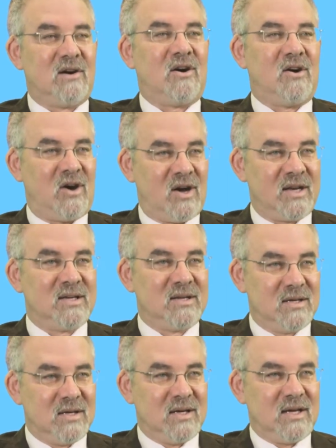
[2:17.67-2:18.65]
on.
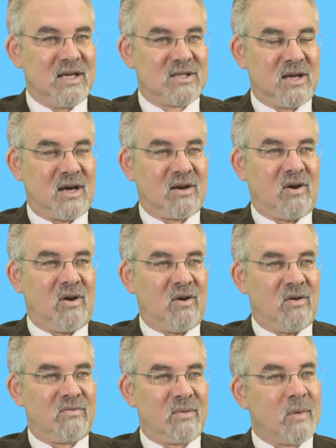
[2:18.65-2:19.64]
It's not
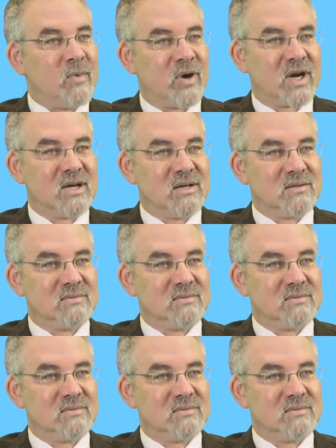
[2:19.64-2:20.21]
all from a book.